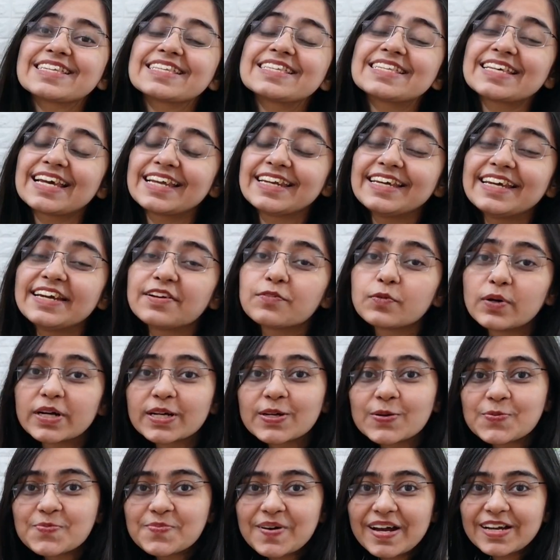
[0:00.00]
it's Ellie and
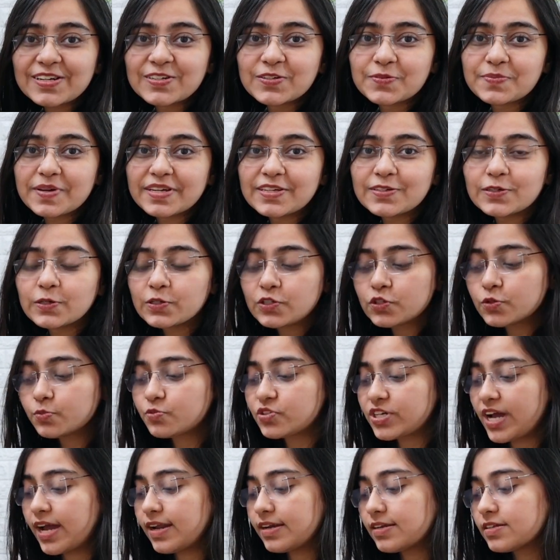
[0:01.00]
welcome back to my YouTube
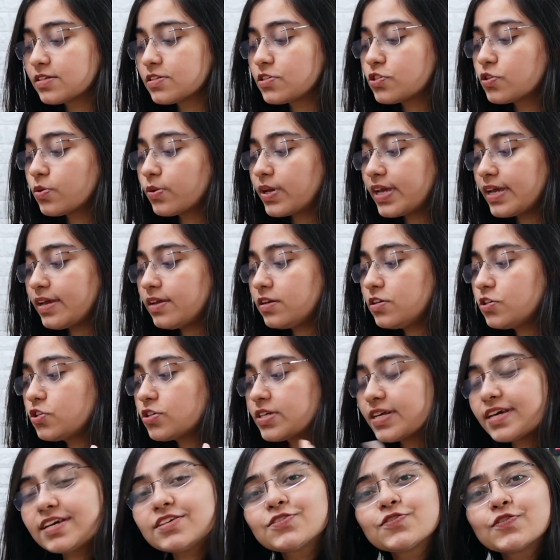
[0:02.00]
channel. So in
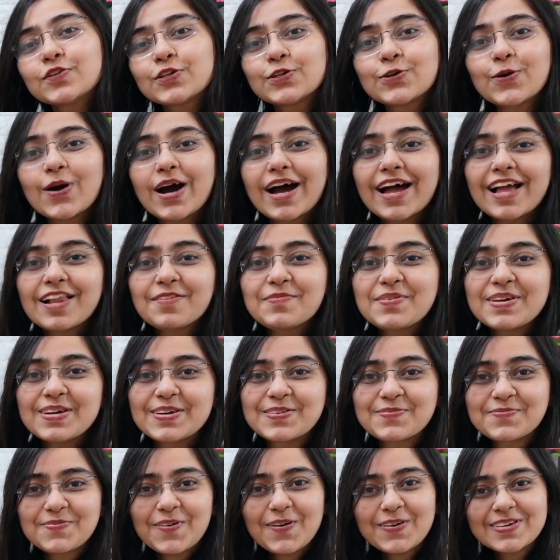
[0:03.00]
today's video, I'll be
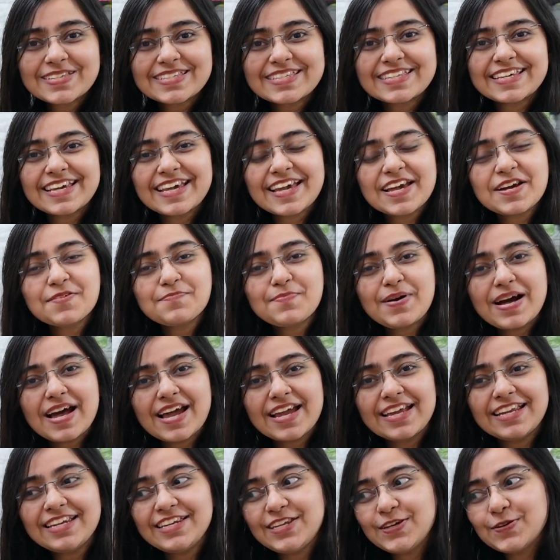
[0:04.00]
unboxing
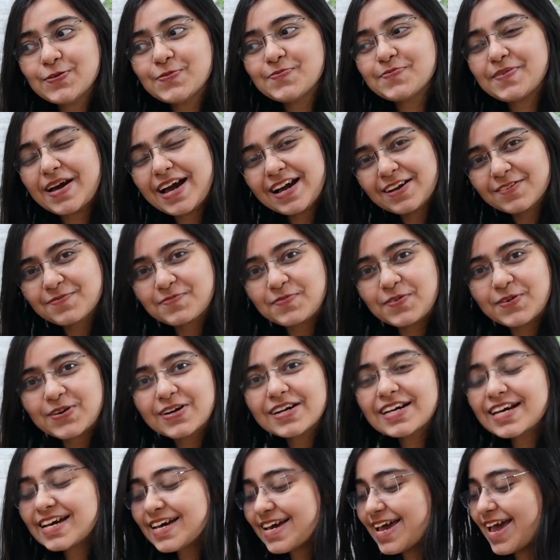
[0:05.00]
my new
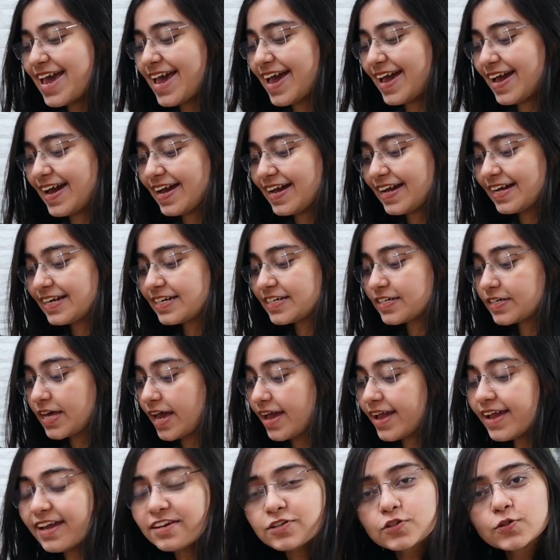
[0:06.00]
MacBook and
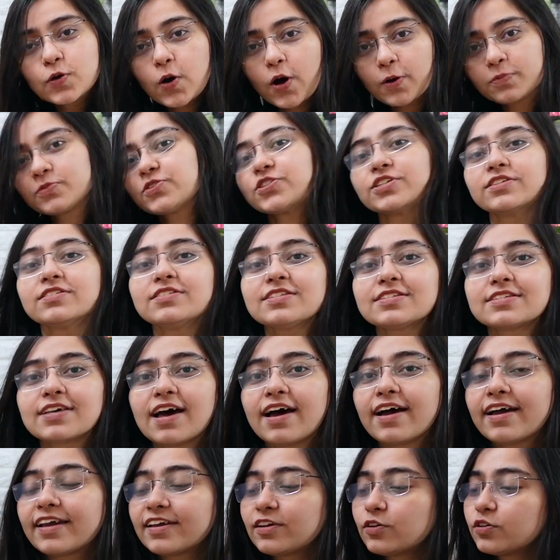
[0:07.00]
I had two options.
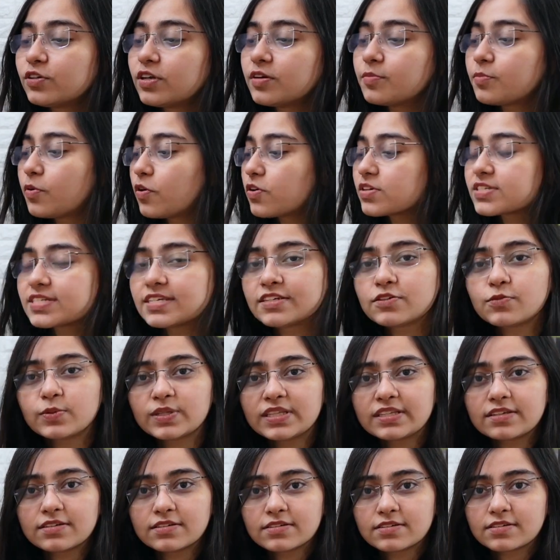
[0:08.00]
I could unbox it
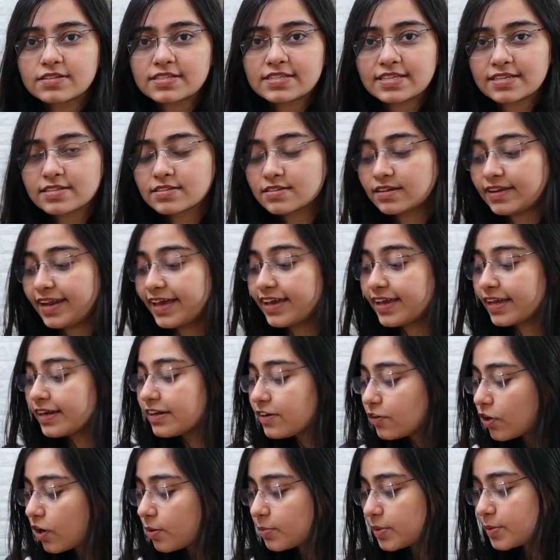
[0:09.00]
with a scissor like any
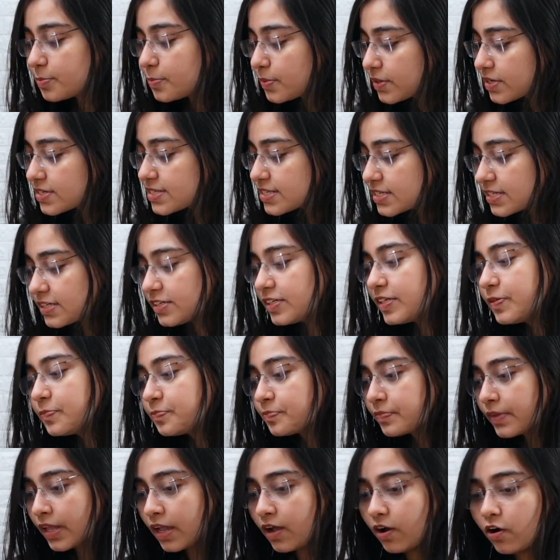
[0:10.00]
normal person,
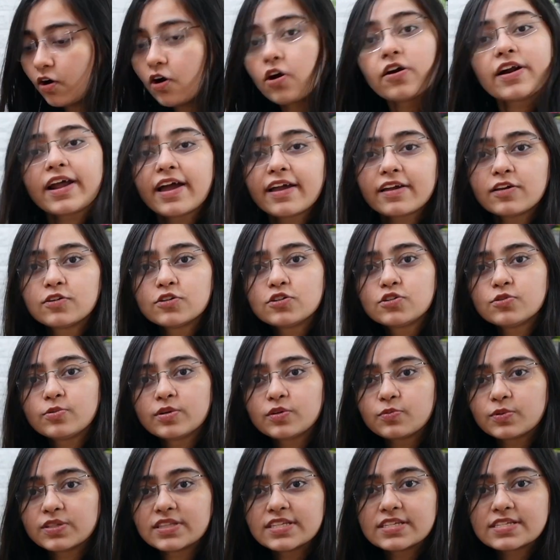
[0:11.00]
or I could do
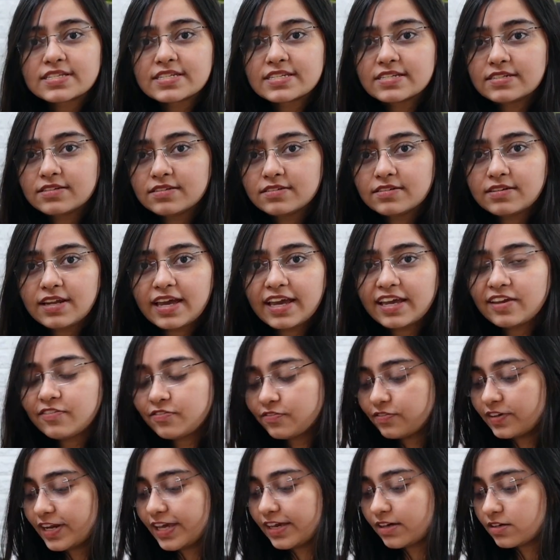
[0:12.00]
it with this
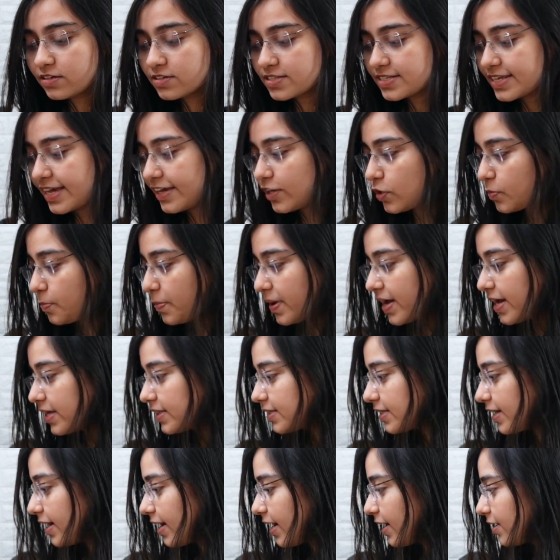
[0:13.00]
knife like a
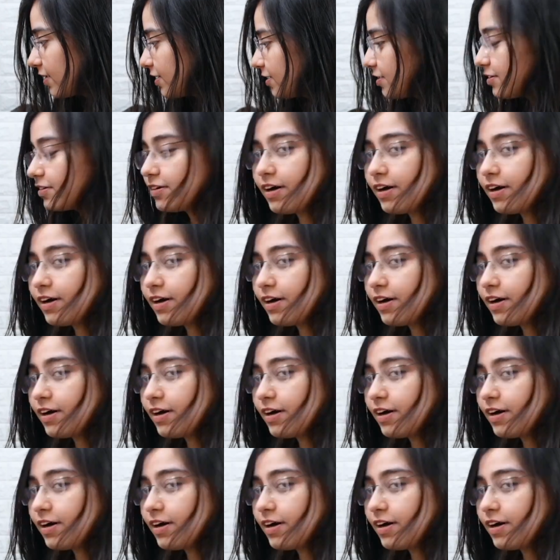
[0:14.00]
psychopath, and